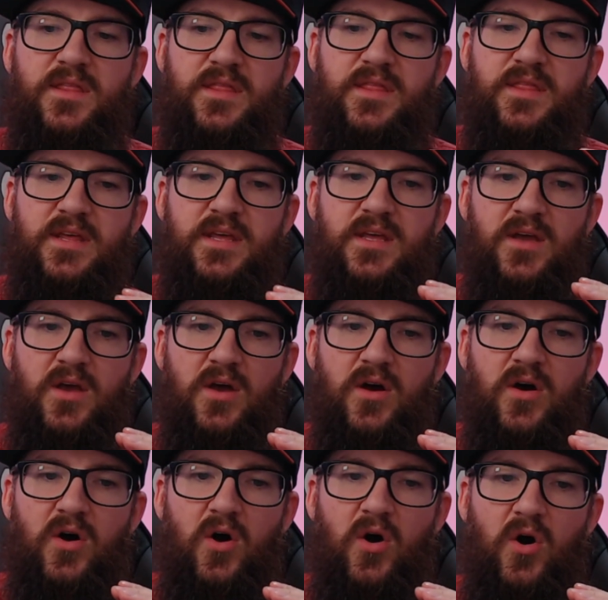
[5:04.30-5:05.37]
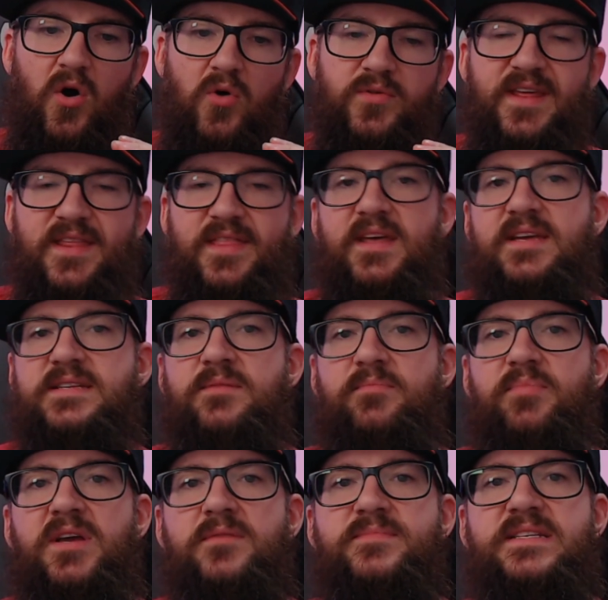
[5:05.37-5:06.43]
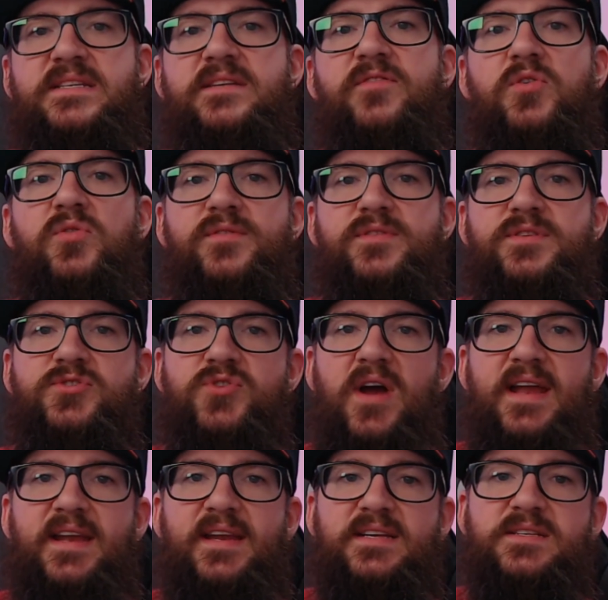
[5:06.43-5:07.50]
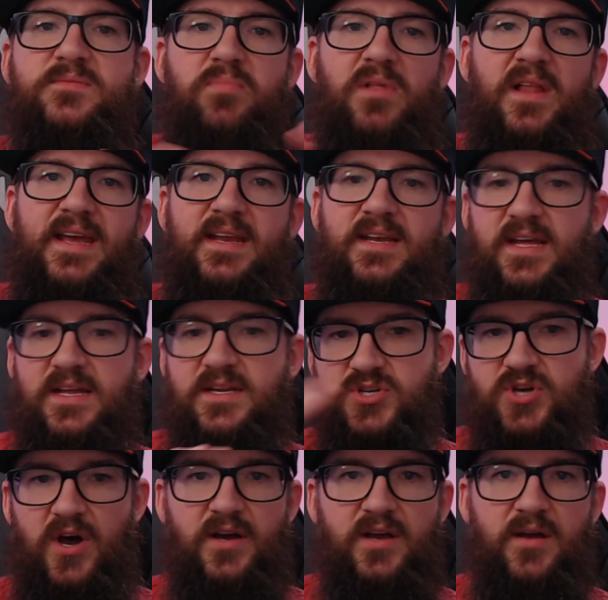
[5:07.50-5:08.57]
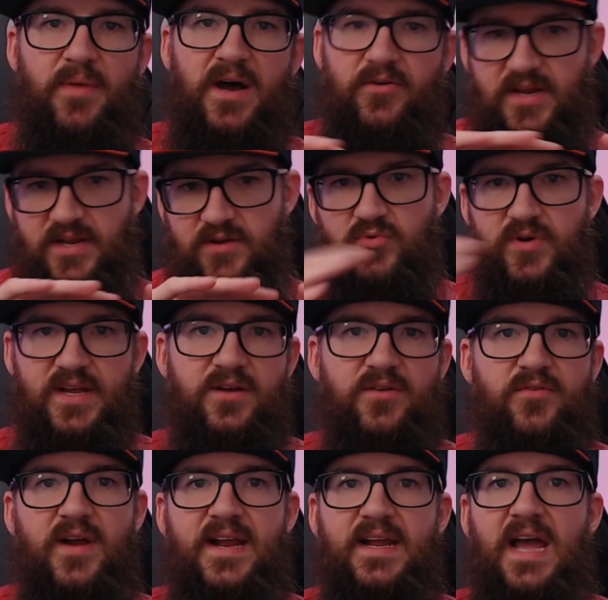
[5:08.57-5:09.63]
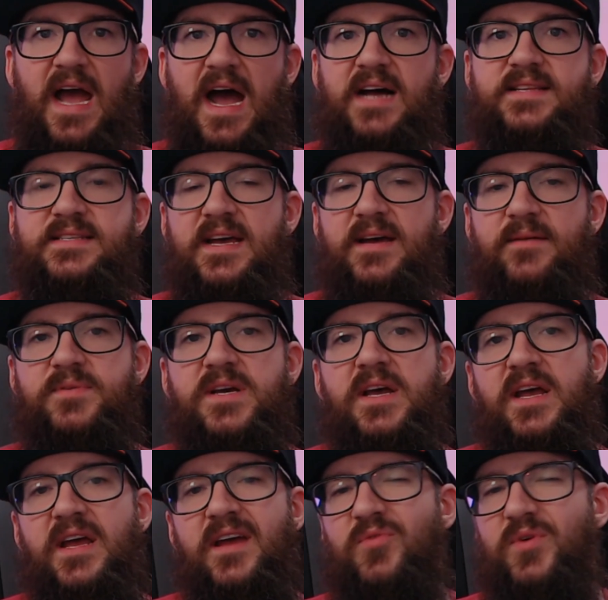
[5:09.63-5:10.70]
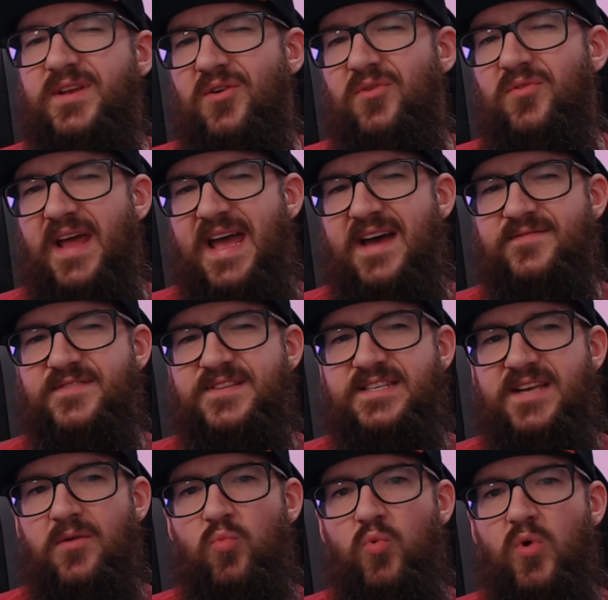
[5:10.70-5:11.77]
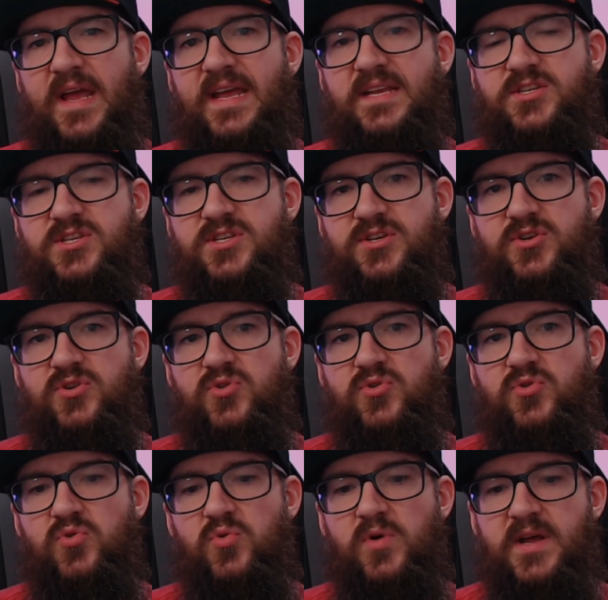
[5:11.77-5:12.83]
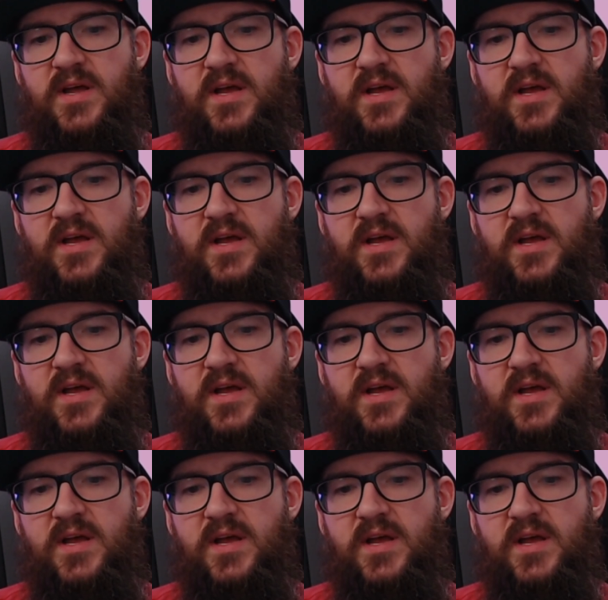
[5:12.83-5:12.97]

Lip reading: The only thing is it becomes difficult to try and explain and talk about and reiterate a concept if we don't have some way to